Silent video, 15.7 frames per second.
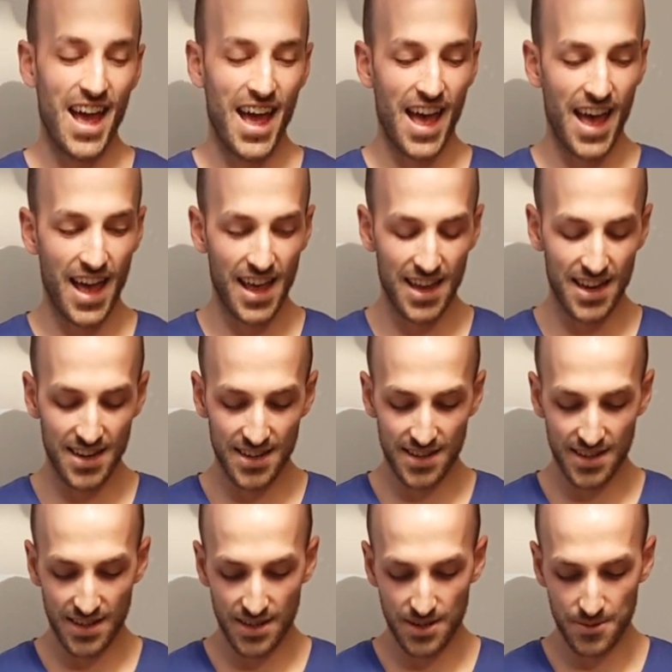And
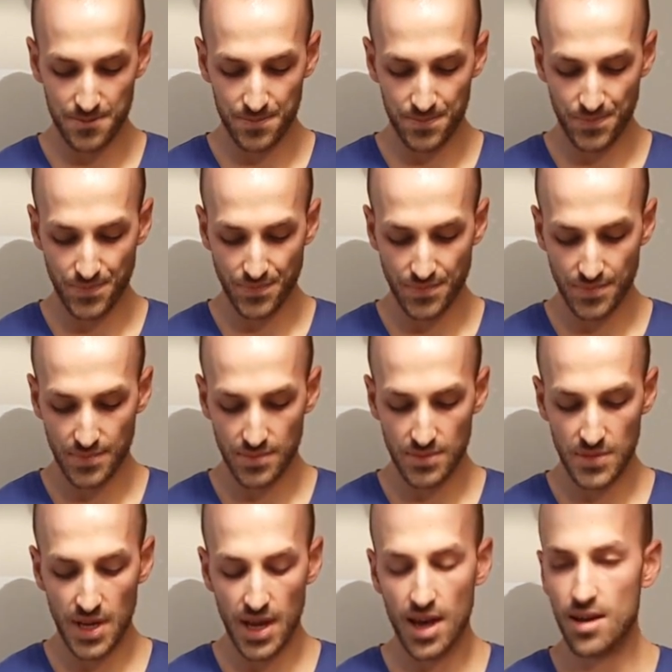
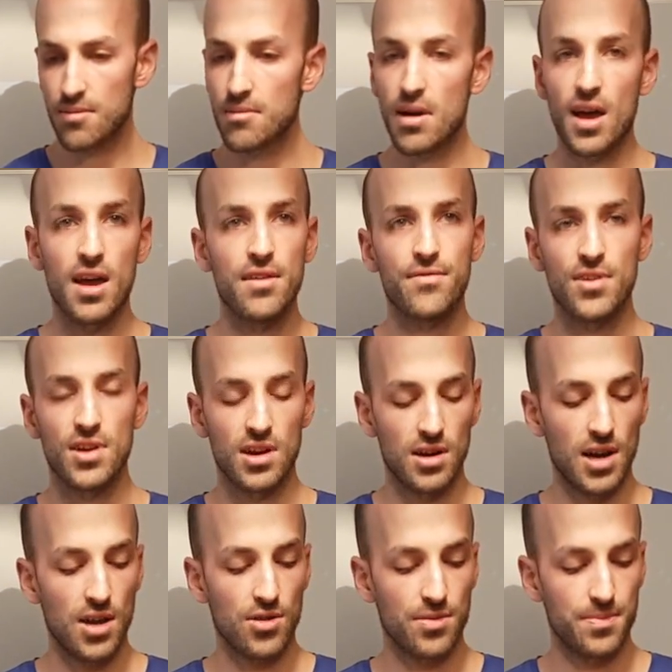yeah, I
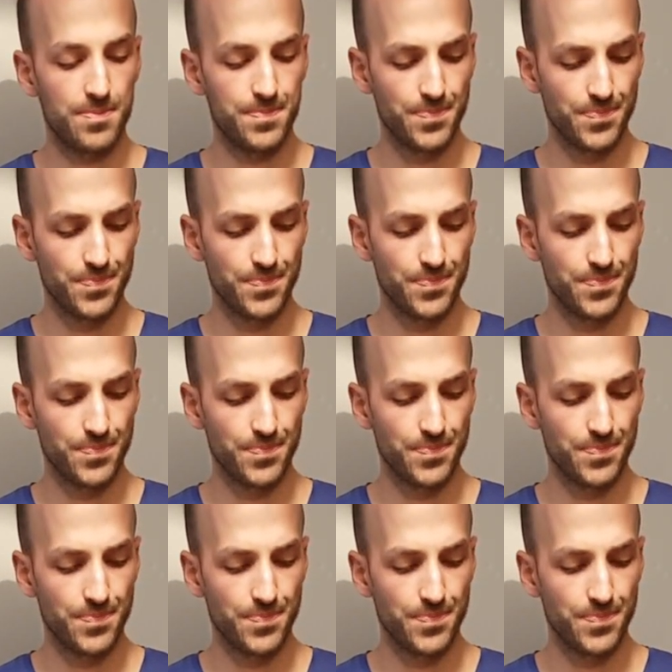figured out,